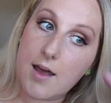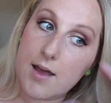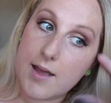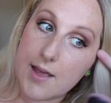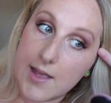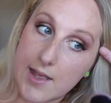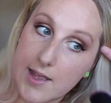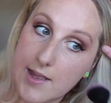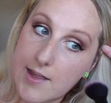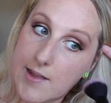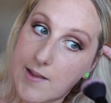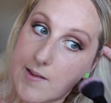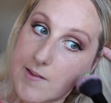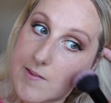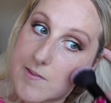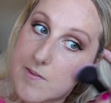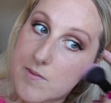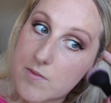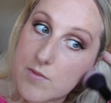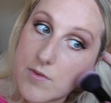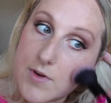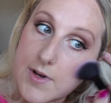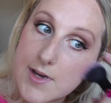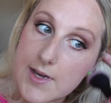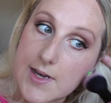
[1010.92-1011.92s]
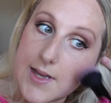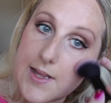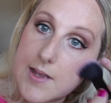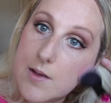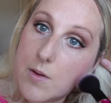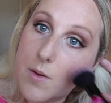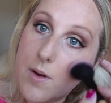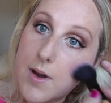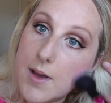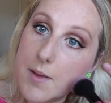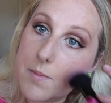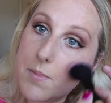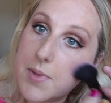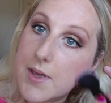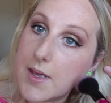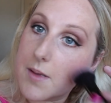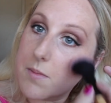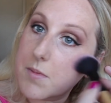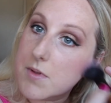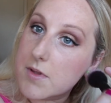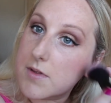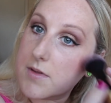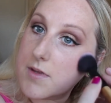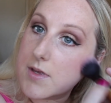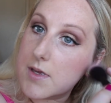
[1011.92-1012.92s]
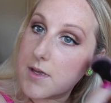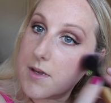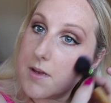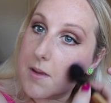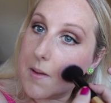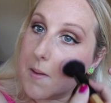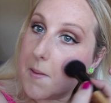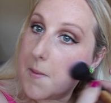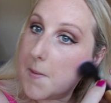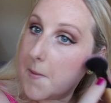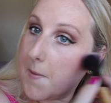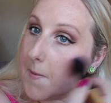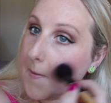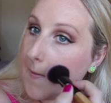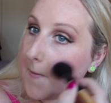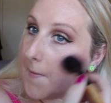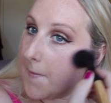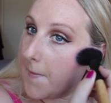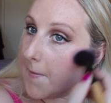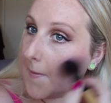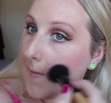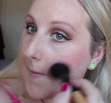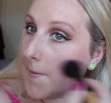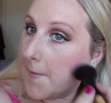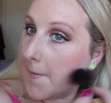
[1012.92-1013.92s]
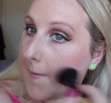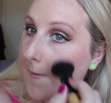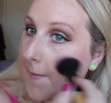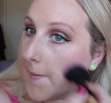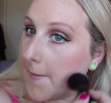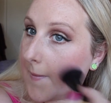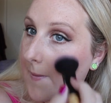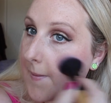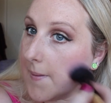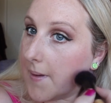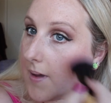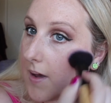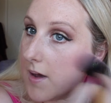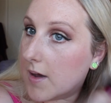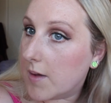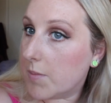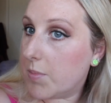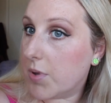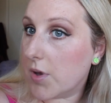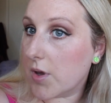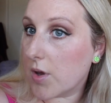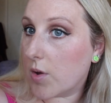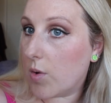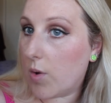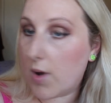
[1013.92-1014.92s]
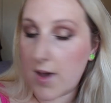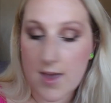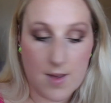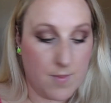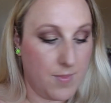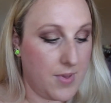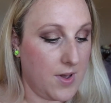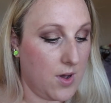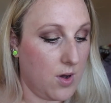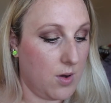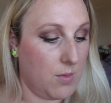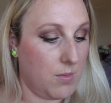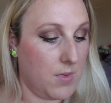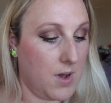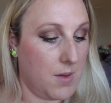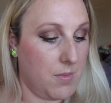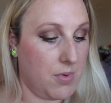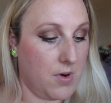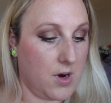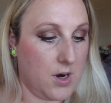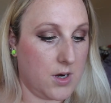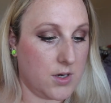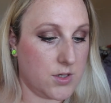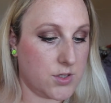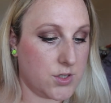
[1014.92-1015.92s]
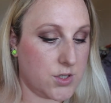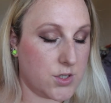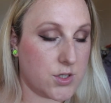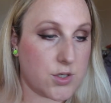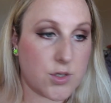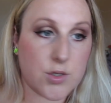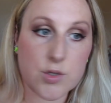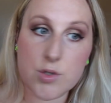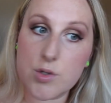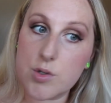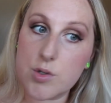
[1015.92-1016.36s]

It is really quite pigmented. I put quite a bit on my brush,